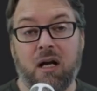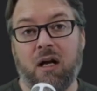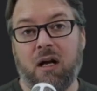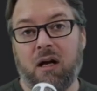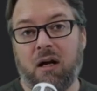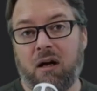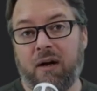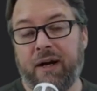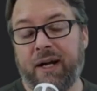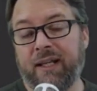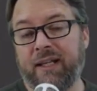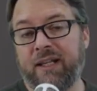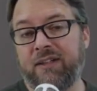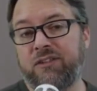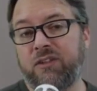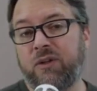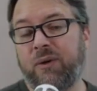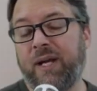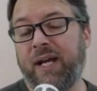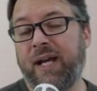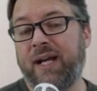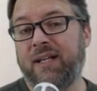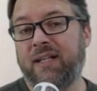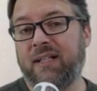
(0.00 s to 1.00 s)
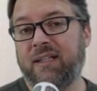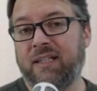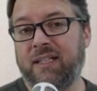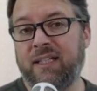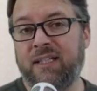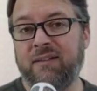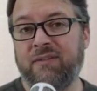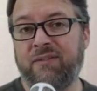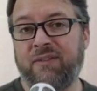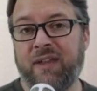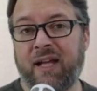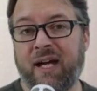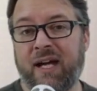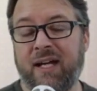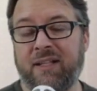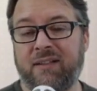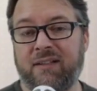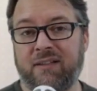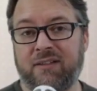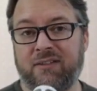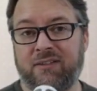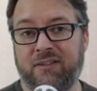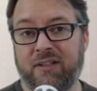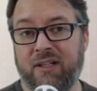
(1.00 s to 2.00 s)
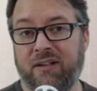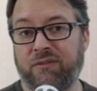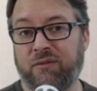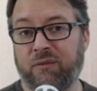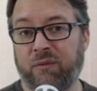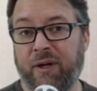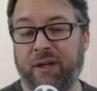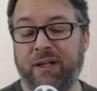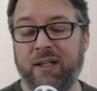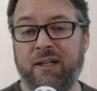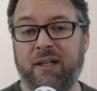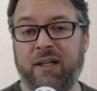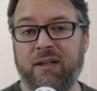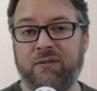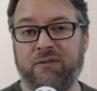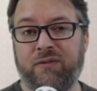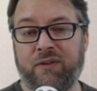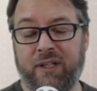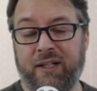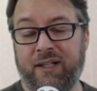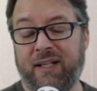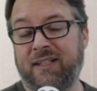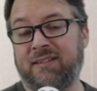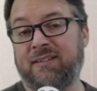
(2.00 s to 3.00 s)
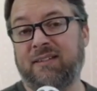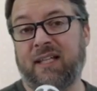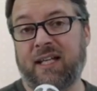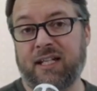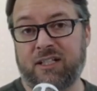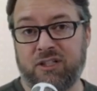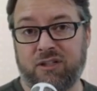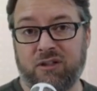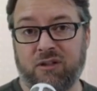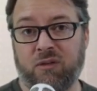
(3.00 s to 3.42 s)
All right, let's go ahead and leave that stuff running for the next lecture,